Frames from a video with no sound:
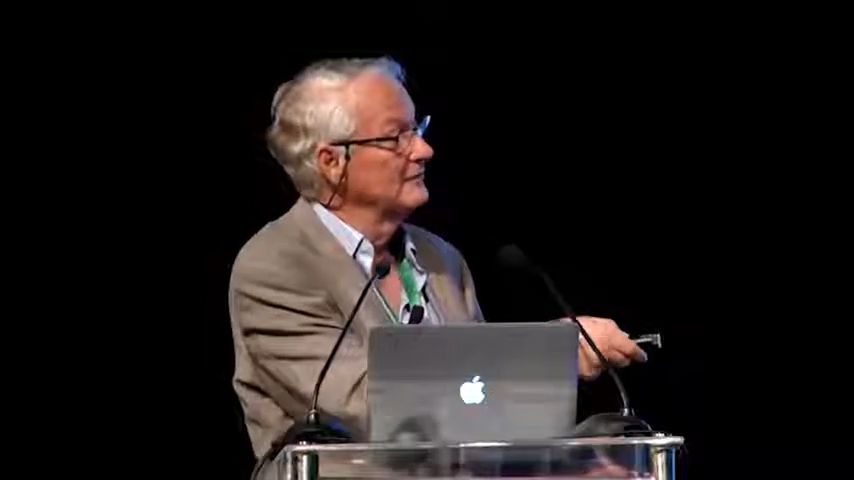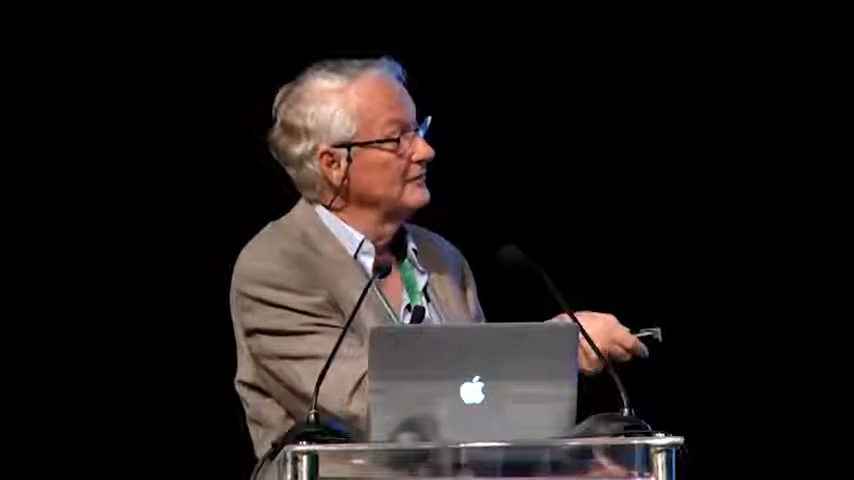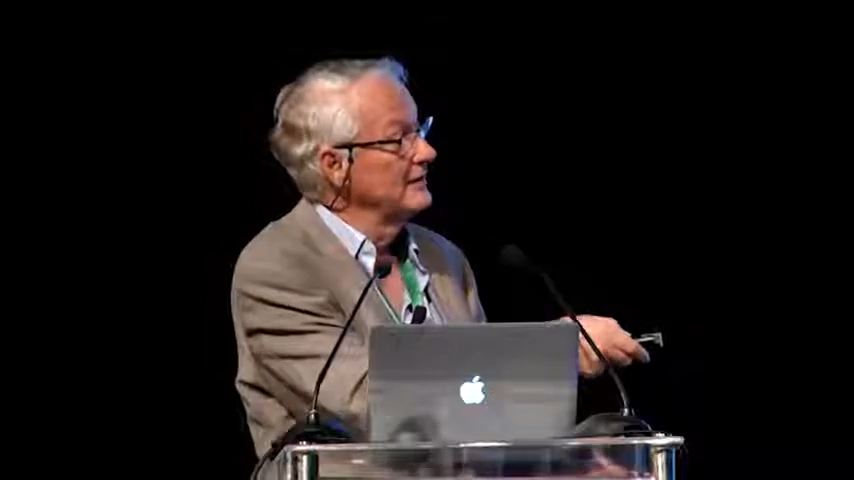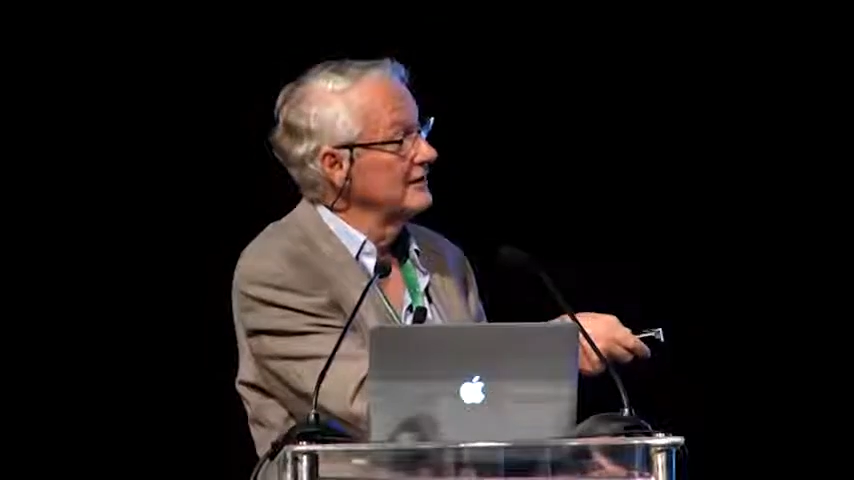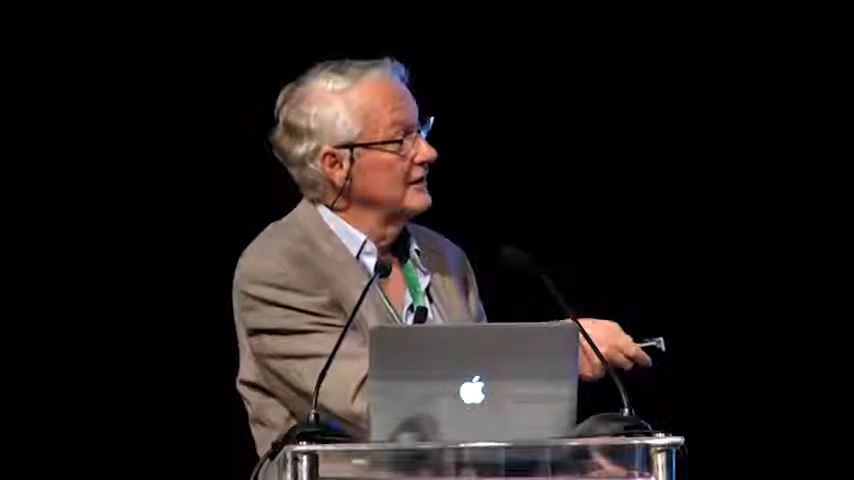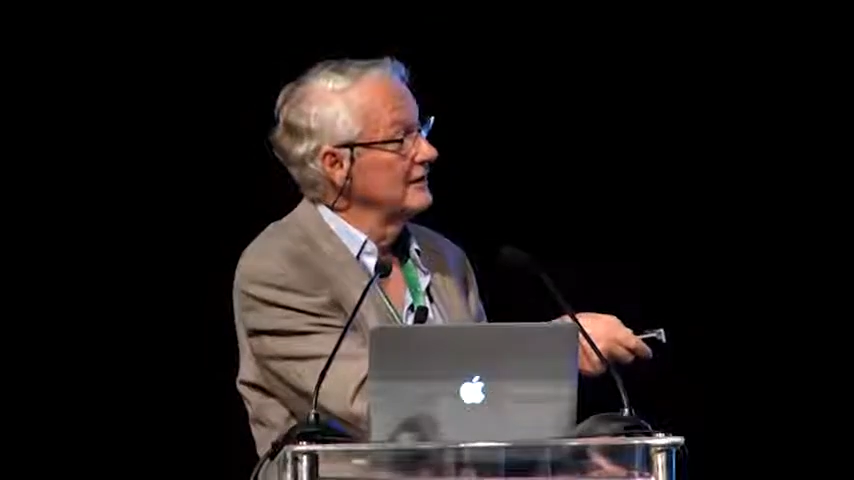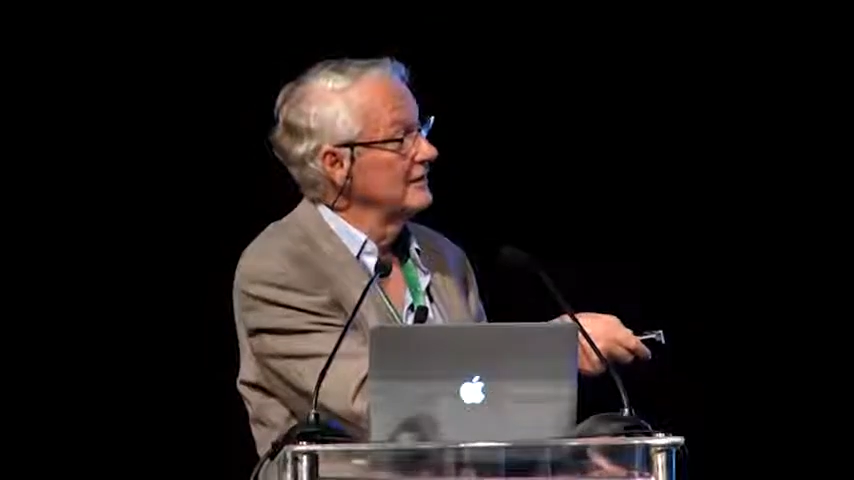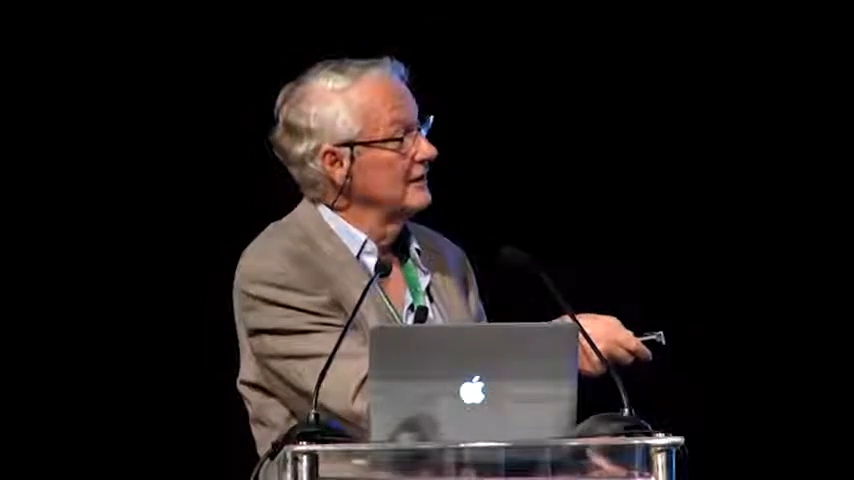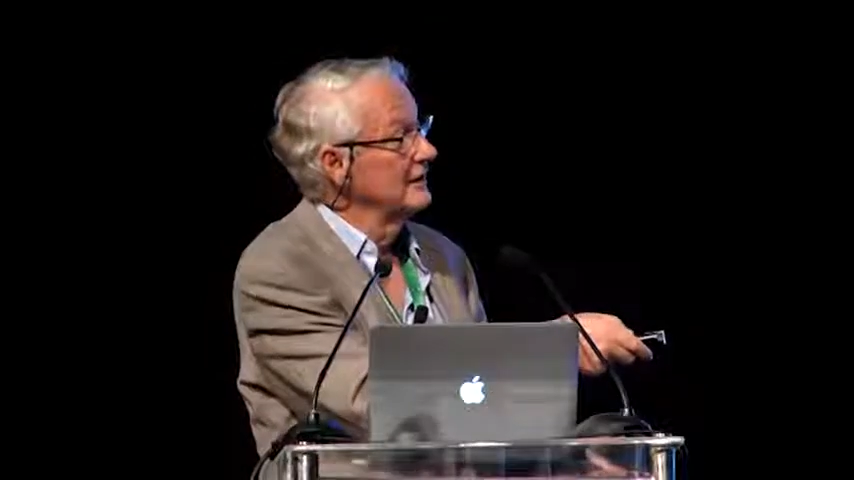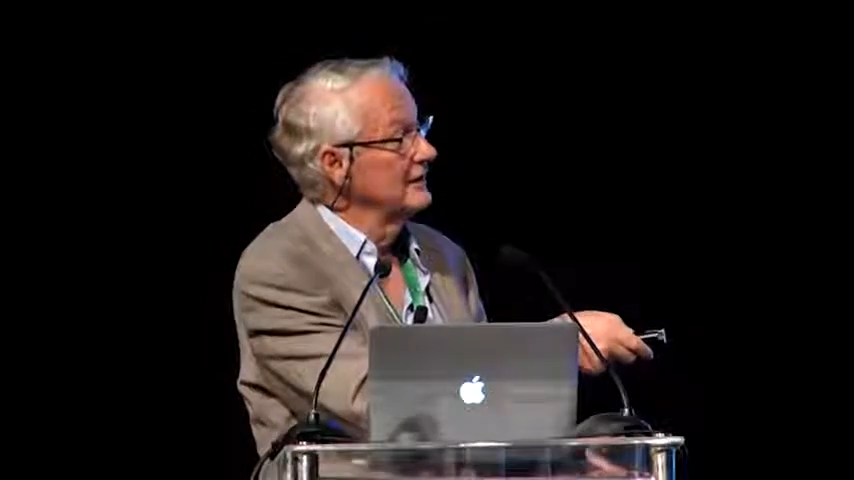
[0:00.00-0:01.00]
fading out
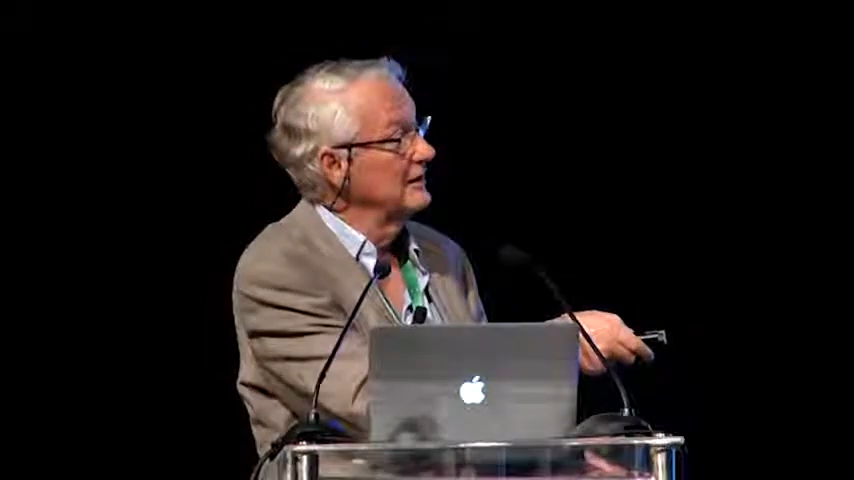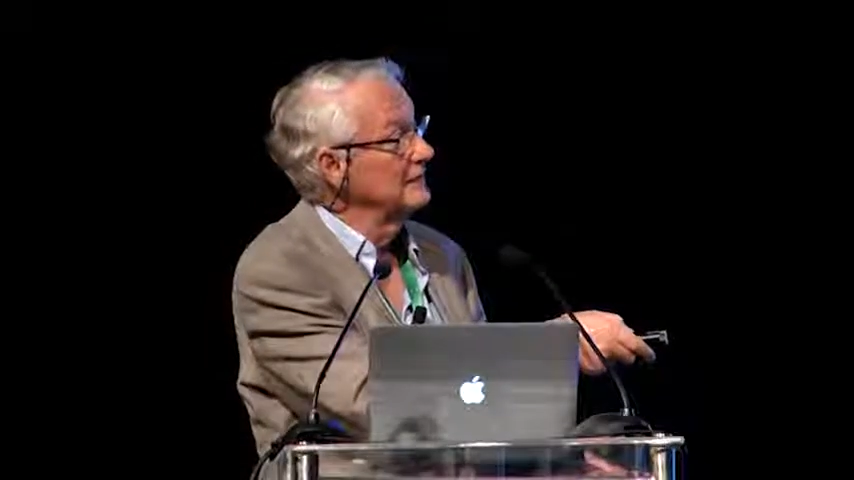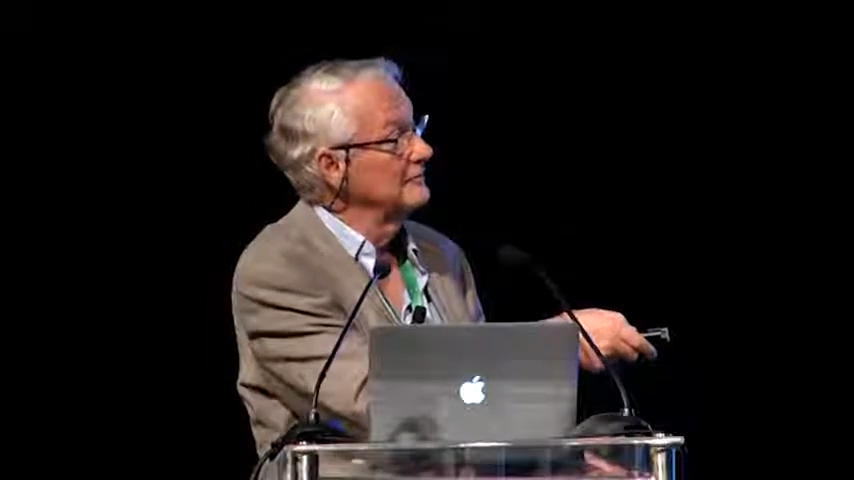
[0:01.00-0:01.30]
about here,